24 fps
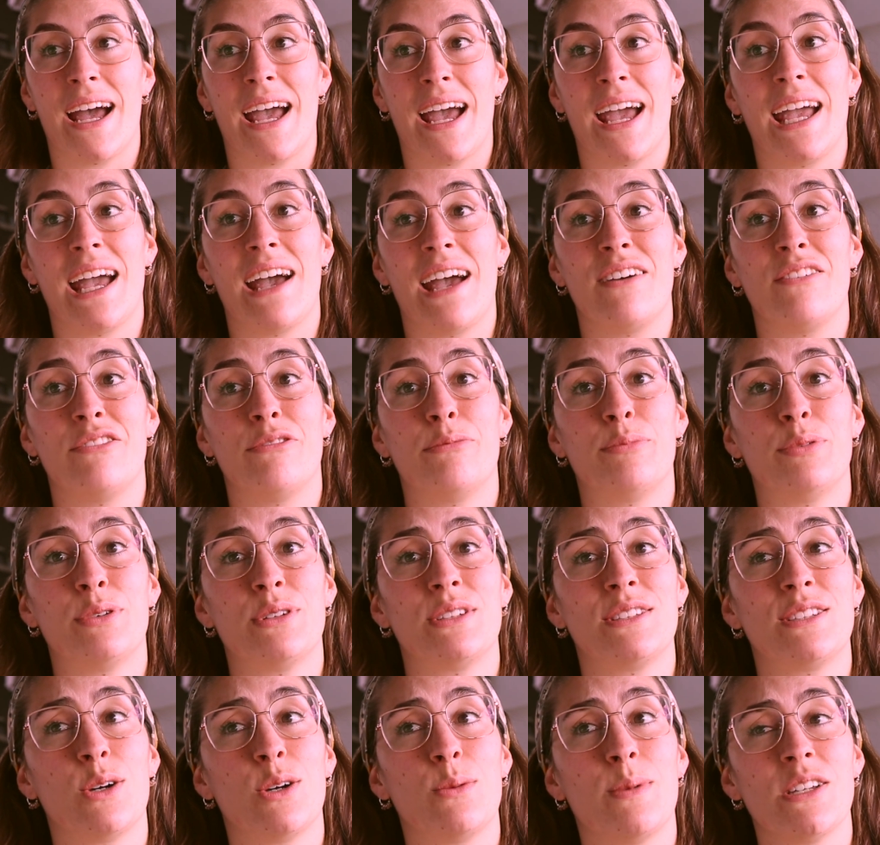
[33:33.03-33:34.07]
I have
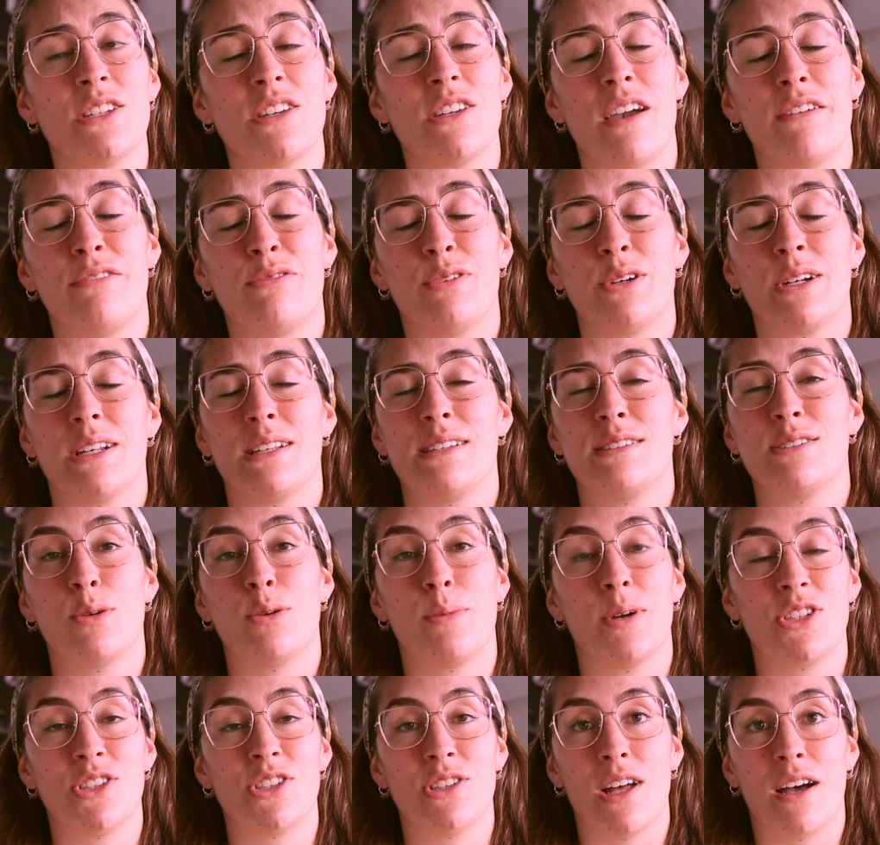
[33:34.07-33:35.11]
put so much effort and so
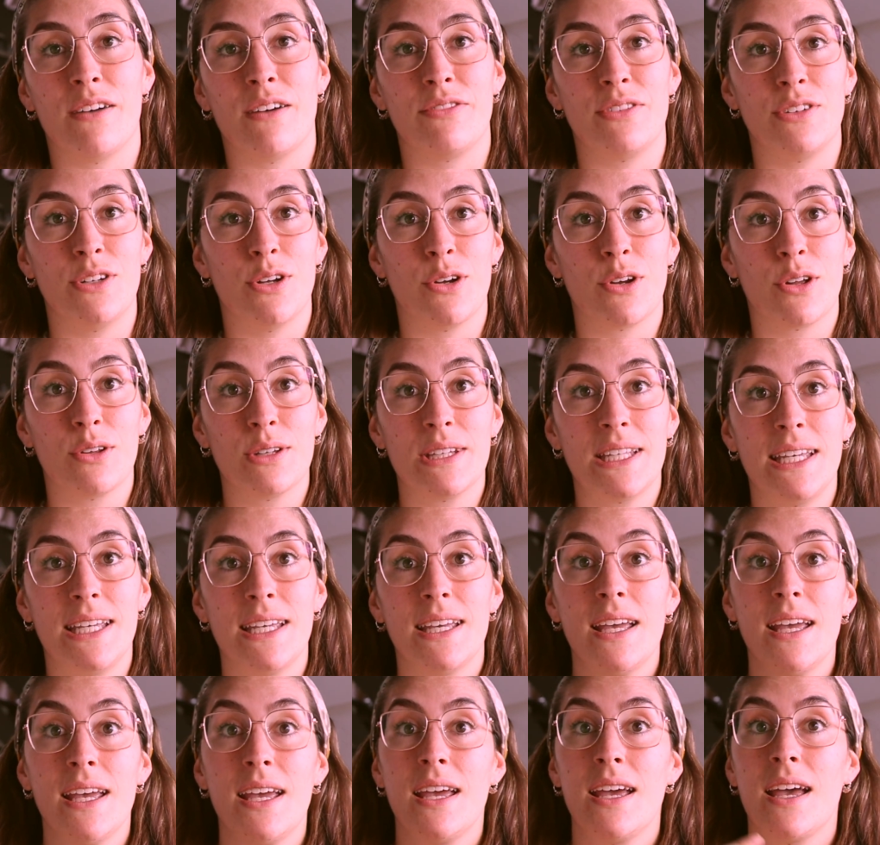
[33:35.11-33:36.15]
much love, not only